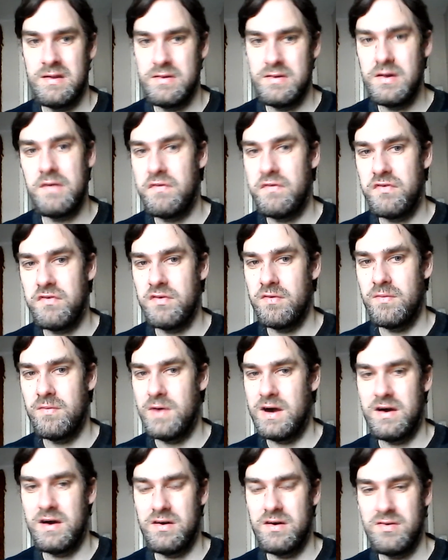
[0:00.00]
Not for a
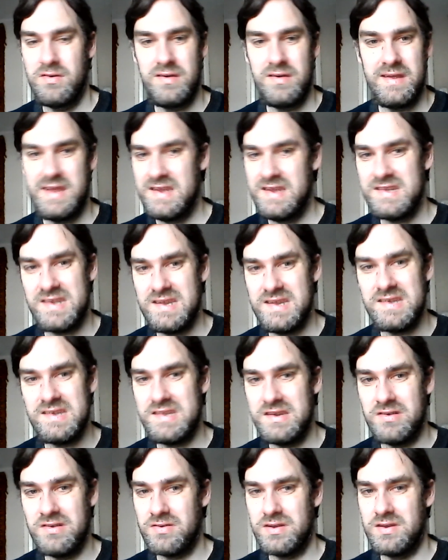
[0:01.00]
while. It's
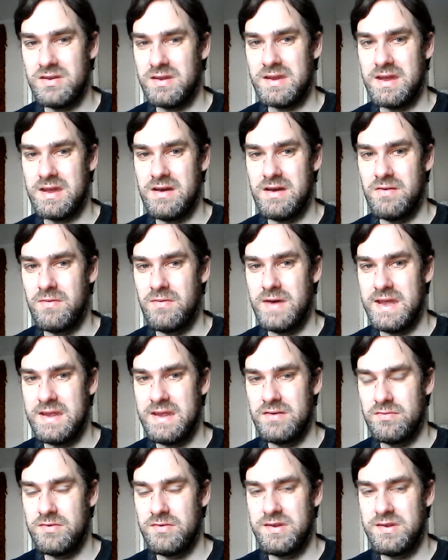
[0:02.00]
not going to go away
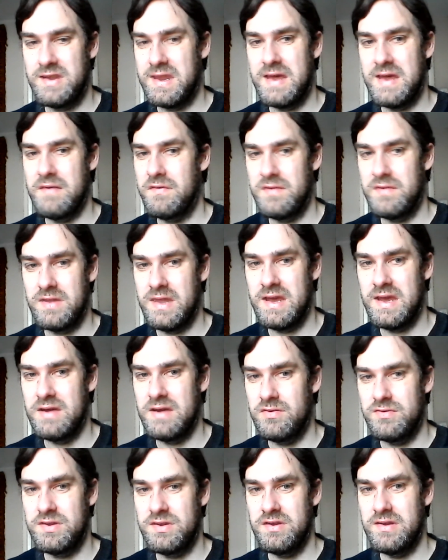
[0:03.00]
altogether.
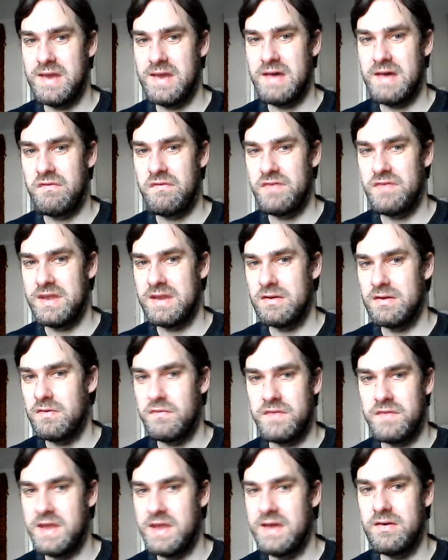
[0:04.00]
They'll do that thing
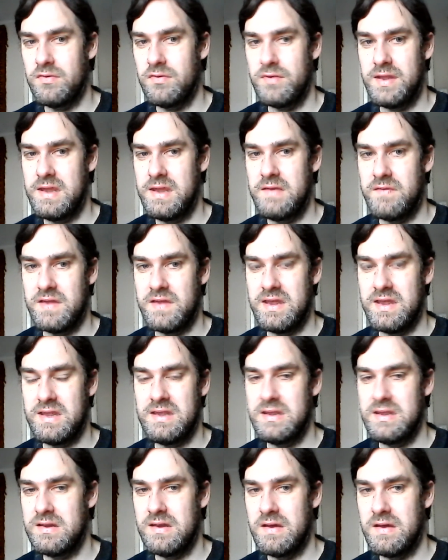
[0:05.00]
of they'll leave it,
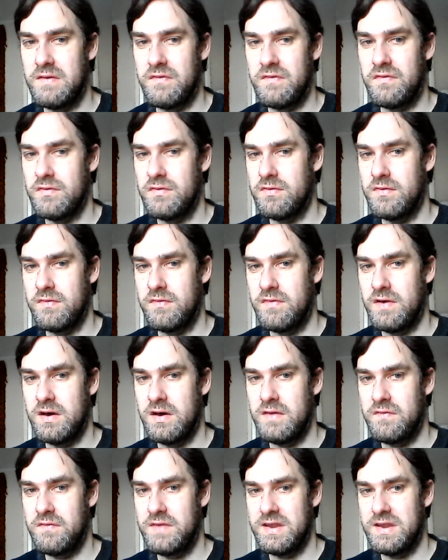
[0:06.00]
you know, 4 or
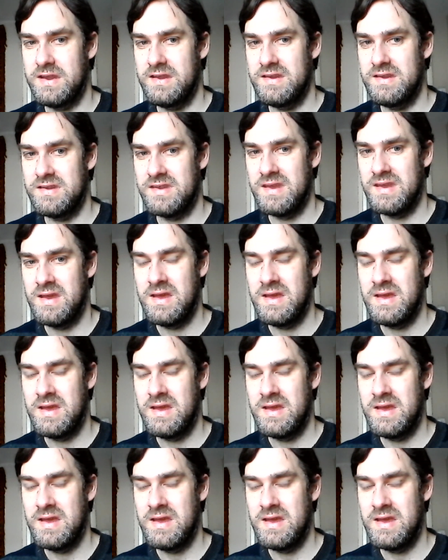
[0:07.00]
5 years.